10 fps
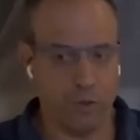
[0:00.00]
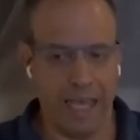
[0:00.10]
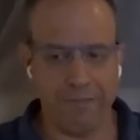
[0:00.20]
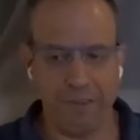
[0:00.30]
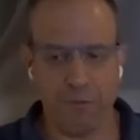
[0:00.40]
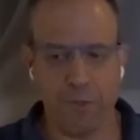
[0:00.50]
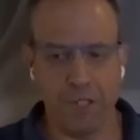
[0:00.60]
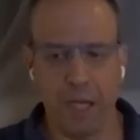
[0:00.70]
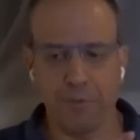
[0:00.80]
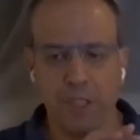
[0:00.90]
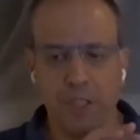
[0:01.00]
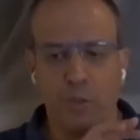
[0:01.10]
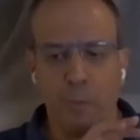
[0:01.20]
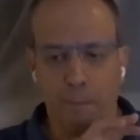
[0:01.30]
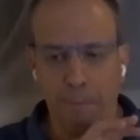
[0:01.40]
have a 3D object
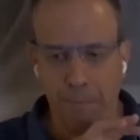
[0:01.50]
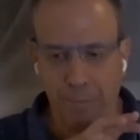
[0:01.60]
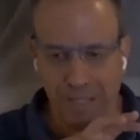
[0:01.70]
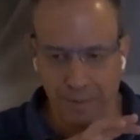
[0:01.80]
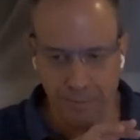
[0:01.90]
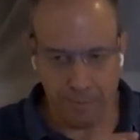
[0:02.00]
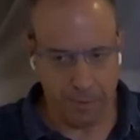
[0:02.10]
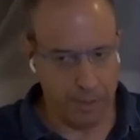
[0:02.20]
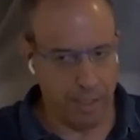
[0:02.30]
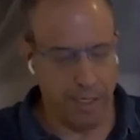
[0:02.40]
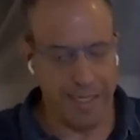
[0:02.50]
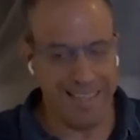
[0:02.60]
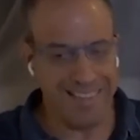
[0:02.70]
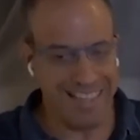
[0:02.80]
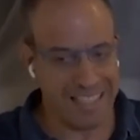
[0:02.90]
in
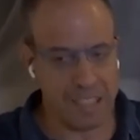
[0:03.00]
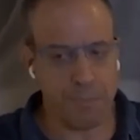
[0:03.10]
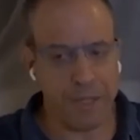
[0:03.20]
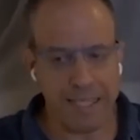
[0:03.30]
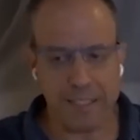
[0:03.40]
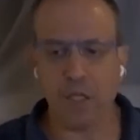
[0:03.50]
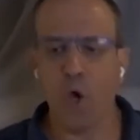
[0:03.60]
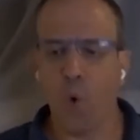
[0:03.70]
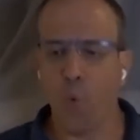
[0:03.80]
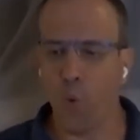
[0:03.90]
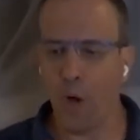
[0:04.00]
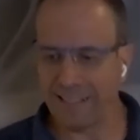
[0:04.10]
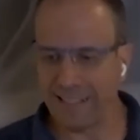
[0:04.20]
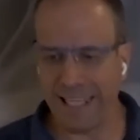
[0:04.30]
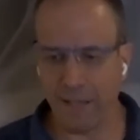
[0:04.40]
its place
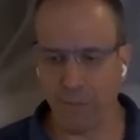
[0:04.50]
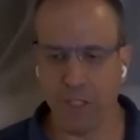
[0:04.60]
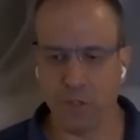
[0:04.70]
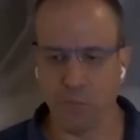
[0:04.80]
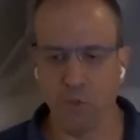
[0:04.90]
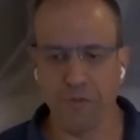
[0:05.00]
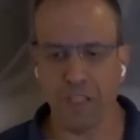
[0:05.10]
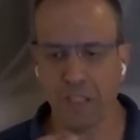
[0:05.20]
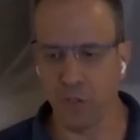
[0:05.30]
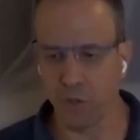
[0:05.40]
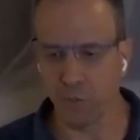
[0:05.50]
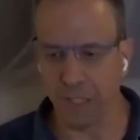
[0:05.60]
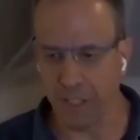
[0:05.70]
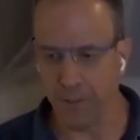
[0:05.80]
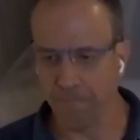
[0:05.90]
while the camera is moving and
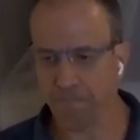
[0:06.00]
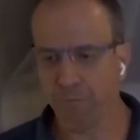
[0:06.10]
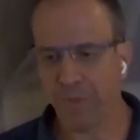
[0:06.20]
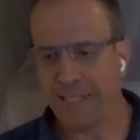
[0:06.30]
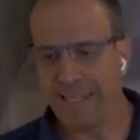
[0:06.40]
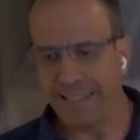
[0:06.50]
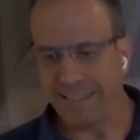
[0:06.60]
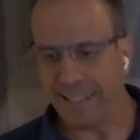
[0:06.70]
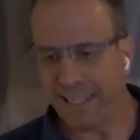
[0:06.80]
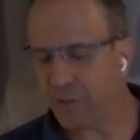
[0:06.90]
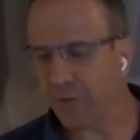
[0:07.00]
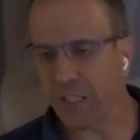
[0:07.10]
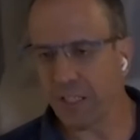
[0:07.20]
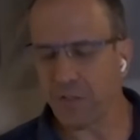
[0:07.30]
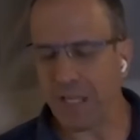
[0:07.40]
zooming in. The next
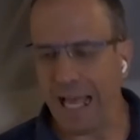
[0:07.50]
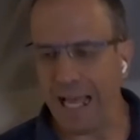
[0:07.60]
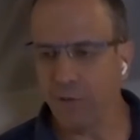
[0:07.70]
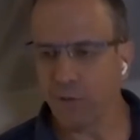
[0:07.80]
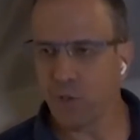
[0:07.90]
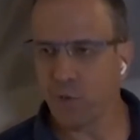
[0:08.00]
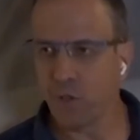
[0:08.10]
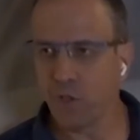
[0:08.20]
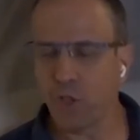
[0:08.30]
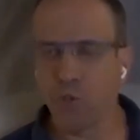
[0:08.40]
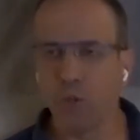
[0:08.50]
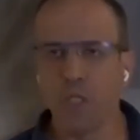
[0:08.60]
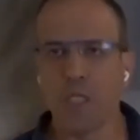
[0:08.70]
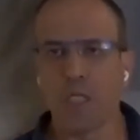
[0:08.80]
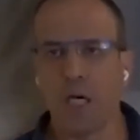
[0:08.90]
thing is, how do you do
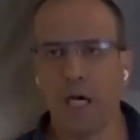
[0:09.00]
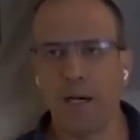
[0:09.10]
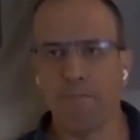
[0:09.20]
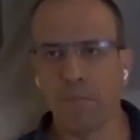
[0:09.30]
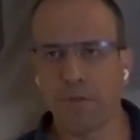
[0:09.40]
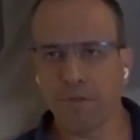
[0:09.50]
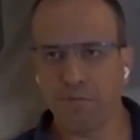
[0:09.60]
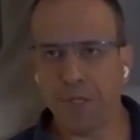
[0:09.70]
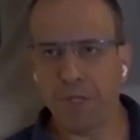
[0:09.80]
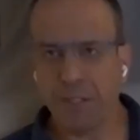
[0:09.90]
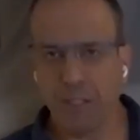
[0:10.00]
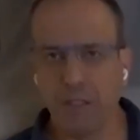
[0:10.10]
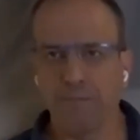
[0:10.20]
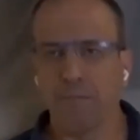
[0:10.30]
3D